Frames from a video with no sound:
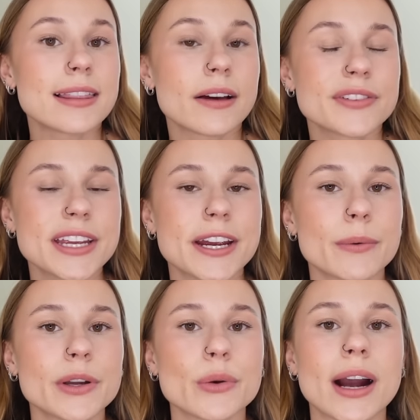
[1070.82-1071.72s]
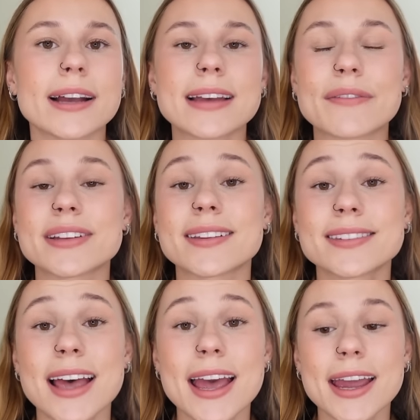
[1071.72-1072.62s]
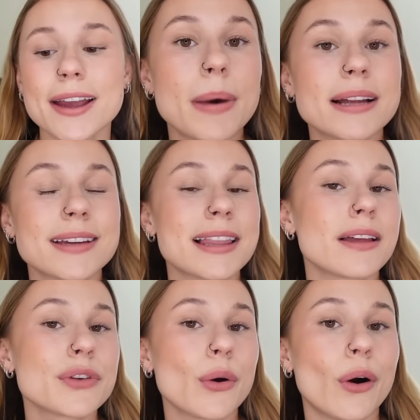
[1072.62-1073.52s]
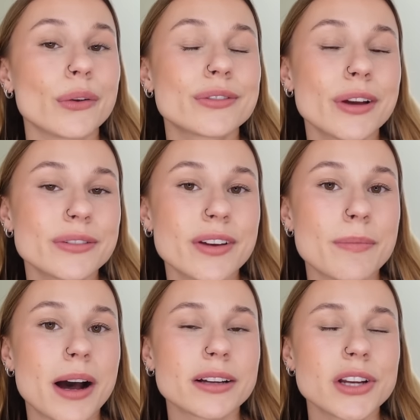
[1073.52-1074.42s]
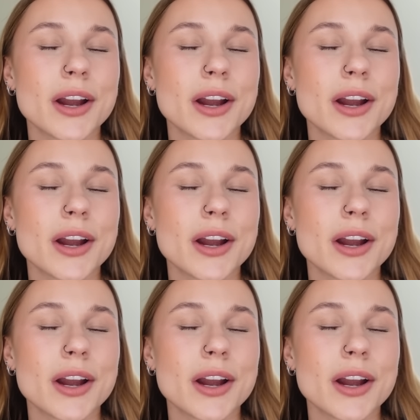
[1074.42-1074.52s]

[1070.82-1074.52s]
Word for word: I love to hear what you guys have to say, but I love you all so, so much.